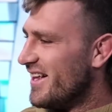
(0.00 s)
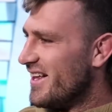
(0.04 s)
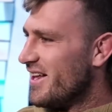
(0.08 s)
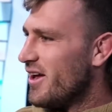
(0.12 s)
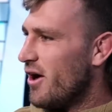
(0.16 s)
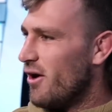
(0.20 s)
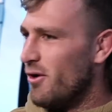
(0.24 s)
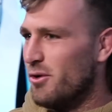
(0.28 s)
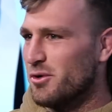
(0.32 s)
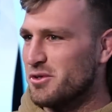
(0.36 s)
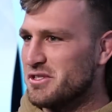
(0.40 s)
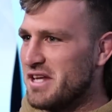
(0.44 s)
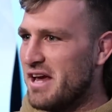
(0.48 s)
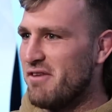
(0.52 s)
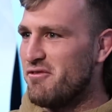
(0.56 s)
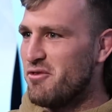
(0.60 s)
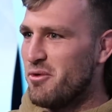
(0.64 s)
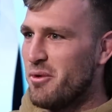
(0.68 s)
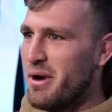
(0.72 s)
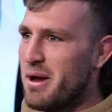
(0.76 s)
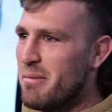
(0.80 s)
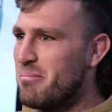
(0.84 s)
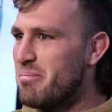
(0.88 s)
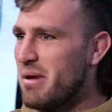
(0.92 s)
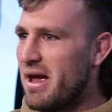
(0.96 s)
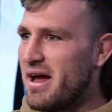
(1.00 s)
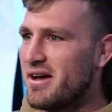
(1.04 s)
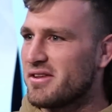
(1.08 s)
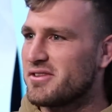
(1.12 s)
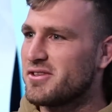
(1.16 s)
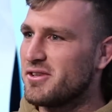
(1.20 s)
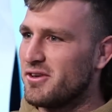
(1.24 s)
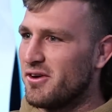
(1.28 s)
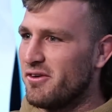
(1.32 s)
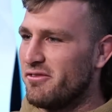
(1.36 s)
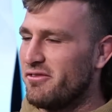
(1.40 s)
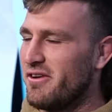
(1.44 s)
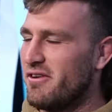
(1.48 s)
I was everywhere, bouncing
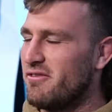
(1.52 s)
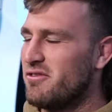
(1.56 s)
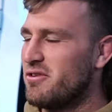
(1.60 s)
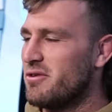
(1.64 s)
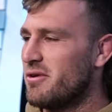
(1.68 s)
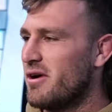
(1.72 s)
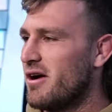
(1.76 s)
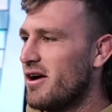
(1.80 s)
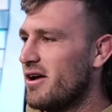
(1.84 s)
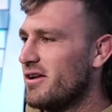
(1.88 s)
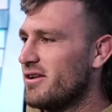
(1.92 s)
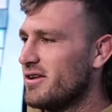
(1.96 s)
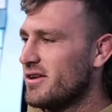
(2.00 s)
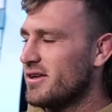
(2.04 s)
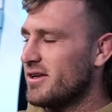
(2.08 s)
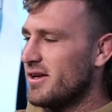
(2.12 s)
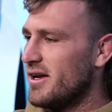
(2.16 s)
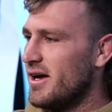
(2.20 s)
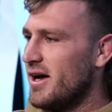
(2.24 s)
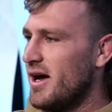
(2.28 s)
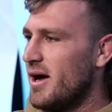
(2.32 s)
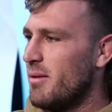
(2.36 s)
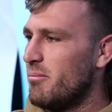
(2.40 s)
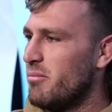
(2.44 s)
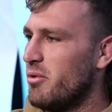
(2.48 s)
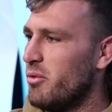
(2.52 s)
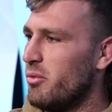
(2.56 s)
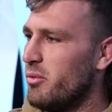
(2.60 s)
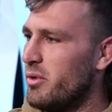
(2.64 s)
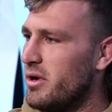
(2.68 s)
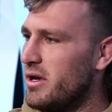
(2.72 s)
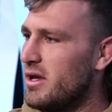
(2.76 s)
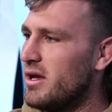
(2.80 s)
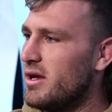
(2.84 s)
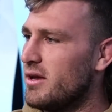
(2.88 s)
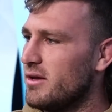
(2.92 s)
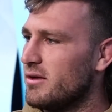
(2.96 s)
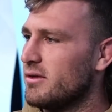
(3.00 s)
off everyone. But
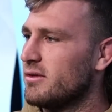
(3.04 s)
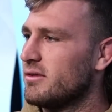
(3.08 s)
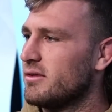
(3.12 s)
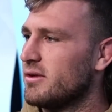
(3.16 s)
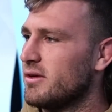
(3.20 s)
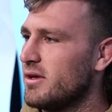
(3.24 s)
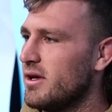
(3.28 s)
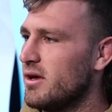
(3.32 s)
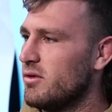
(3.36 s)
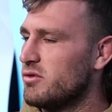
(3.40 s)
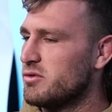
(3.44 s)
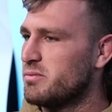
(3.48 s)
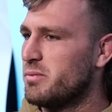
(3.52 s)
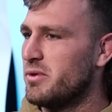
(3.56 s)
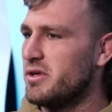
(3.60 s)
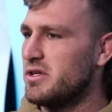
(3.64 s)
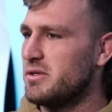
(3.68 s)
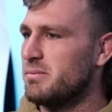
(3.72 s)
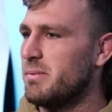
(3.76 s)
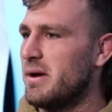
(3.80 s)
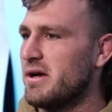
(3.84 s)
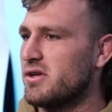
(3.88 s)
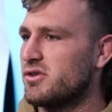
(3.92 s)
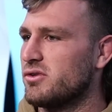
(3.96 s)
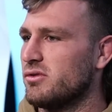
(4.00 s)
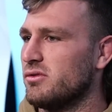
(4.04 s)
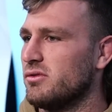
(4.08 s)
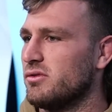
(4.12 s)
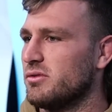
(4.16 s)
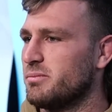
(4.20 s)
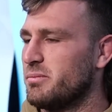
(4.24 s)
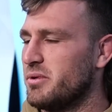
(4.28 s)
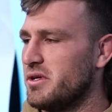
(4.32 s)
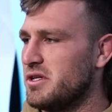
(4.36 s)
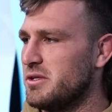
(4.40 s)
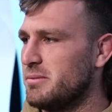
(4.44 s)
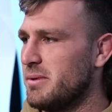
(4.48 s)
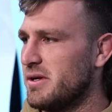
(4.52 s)
winning, it was pretty special, a
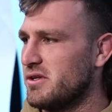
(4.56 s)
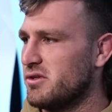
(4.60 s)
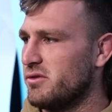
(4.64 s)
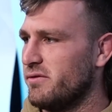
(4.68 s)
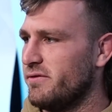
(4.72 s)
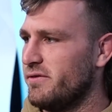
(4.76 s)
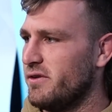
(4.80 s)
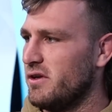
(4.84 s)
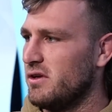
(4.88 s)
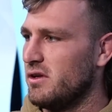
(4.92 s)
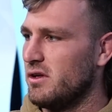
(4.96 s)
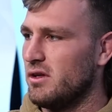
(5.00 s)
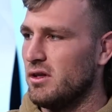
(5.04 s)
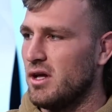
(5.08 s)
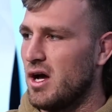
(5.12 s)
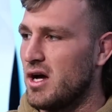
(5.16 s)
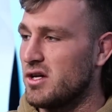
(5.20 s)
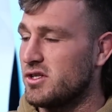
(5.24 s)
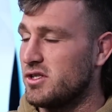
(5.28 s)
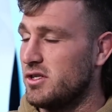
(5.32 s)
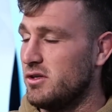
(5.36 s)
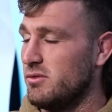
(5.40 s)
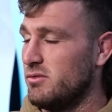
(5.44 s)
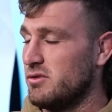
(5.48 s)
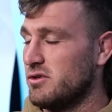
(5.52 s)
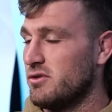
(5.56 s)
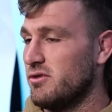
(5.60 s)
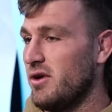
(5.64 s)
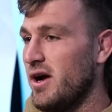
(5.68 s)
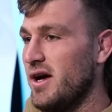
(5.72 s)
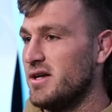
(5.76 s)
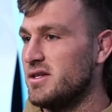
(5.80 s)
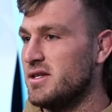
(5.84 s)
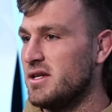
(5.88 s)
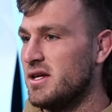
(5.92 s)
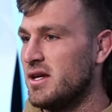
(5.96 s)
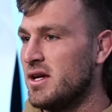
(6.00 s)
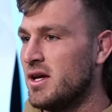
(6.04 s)
pretty special feeling. Last year was
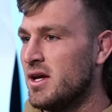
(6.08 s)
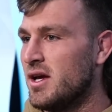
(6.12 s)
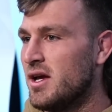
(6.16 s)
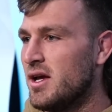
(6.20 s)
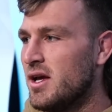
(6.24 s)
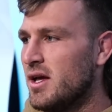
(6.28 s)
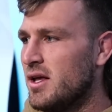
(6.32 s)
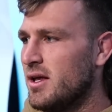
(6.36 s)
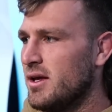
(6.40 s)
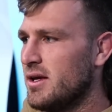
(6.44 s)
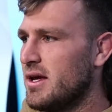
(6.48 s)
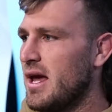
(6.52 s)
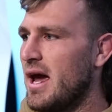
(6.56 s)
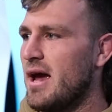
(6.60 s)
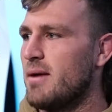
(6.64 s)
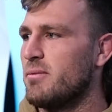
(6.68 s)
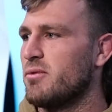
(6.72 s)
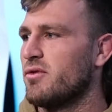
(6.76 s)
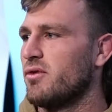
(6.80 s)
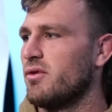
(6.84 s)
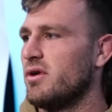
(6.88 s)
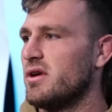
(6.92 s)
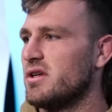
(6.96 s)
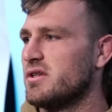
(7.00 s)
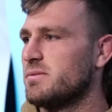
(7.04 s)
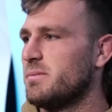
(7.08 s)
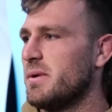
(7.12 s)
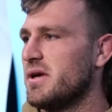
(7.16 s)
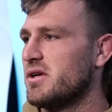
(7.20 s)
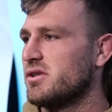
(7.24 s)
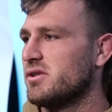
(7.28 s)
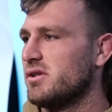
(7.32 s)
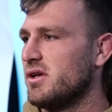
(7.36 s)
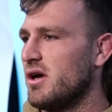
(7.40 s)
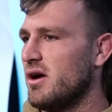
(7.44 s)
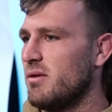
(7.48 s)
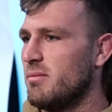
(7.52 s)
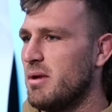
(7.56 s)
crazy. And game 3
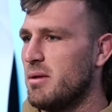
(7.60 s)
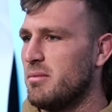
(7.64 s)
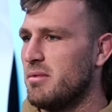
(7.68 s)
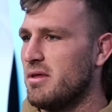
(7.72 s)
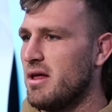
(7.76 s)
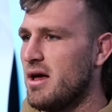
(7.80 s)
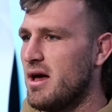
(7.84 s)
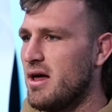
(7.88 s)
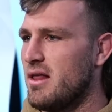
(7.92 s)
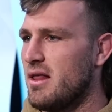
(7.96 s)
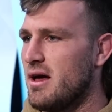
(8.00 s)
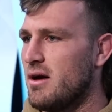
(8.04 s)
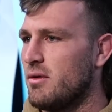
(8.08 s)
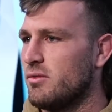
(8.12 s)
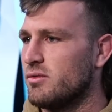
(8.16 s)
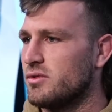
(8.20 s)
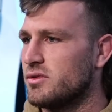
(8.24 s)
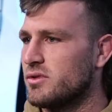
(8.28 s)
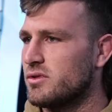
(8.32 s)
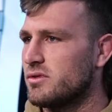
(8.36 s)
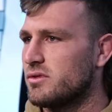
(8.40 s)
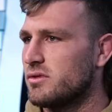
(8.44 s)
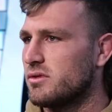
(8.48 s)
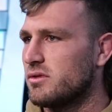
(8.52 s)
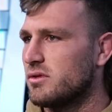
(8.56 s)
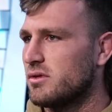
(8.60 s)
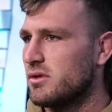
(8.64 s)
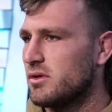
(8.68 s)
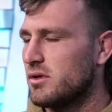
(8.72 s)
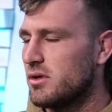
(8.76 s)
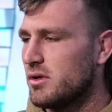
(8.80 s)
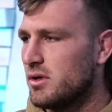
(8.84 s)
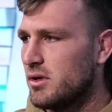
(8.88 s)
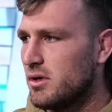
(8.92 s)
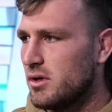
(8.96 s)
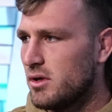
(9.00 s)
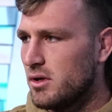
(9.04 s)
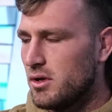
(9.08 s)
especially, I remember that. That was...
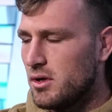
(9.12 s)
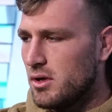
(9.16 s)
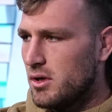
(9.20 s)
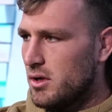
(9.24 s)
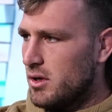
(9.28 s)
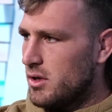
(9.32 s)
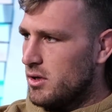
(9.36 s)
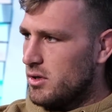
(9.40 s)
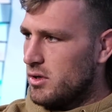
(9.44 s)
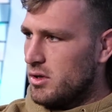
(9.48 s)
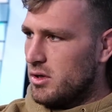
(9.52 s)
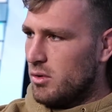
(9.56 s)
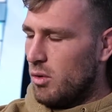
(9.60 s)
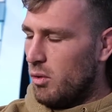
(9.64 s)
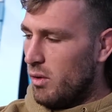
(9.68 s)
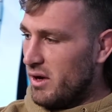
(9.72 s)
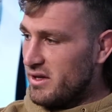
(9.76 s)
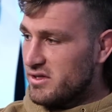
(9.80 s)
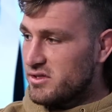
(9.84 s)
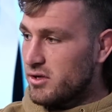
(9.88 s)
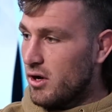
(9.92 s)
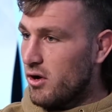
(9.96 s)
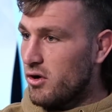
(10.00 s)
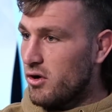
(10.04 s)
It went so